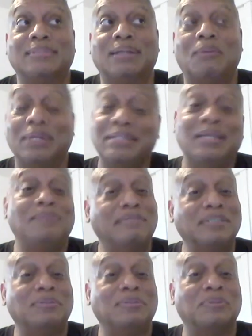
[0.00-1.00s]
I want to say,
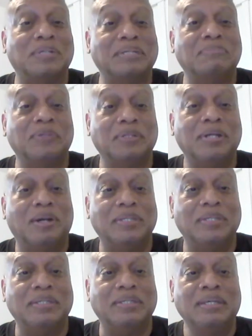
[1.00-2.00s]
revelatory. Really helped
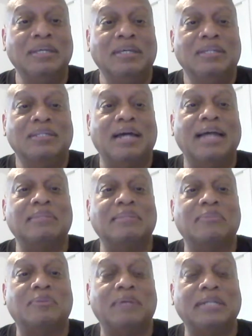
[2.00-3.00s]
me tie
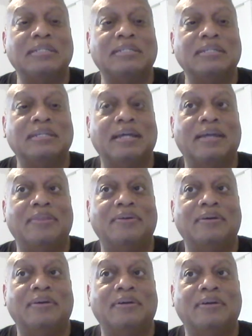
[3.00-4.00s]
some threads
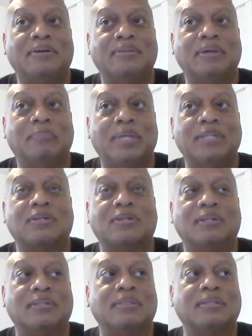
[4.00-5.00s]
together based
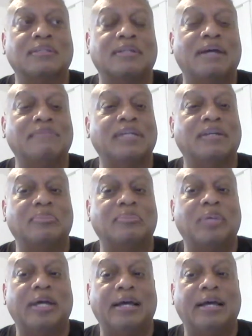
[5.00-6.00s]
on the things that I've done in the
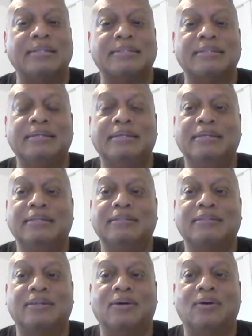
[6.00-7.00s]
past.
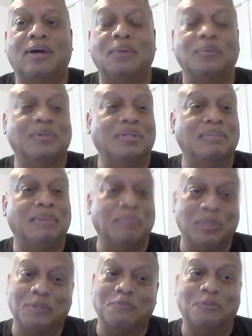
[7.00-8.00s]
So I'm
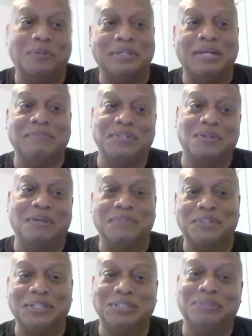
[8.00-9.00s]
looking forward to having this
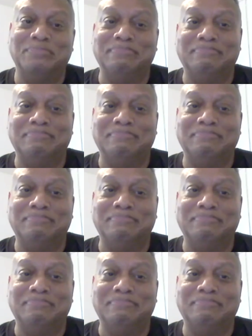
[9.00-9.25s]
conversation.